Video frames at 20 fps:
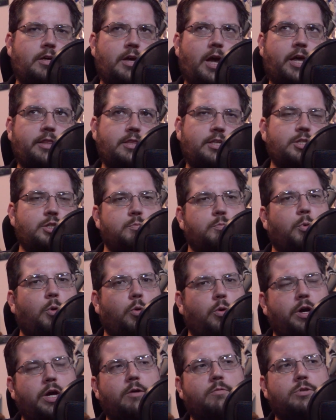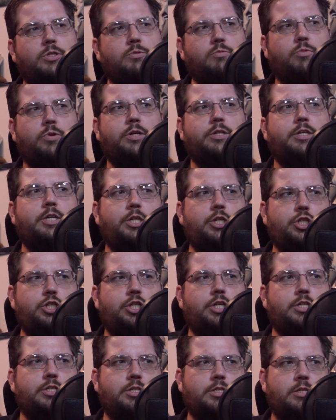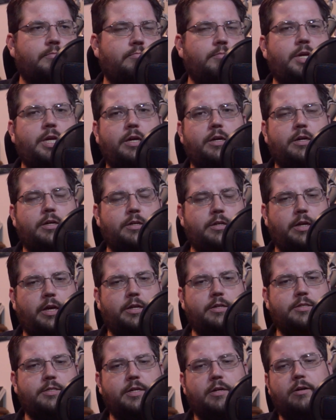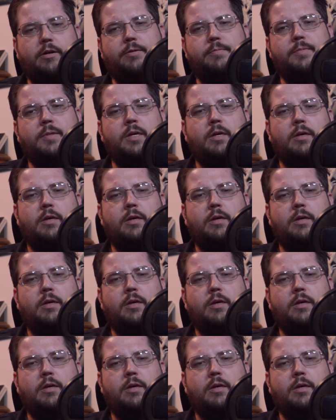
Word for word: at this point was really just Mia and, and Sarah.